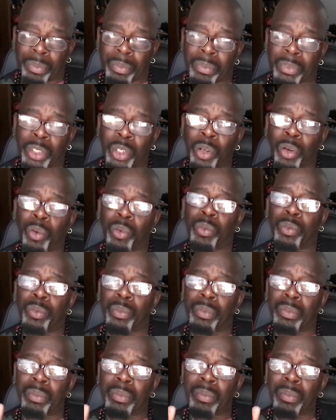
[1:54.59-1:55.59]
you know,
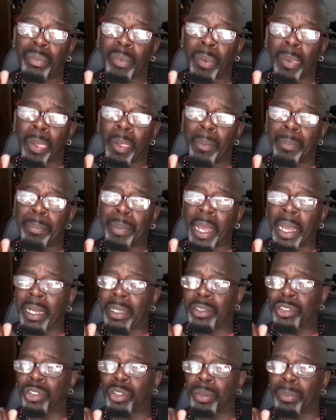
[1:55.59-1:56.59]
back
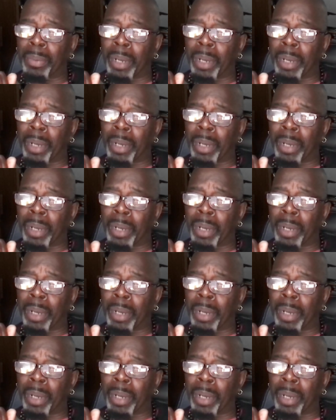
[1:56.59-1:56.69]
during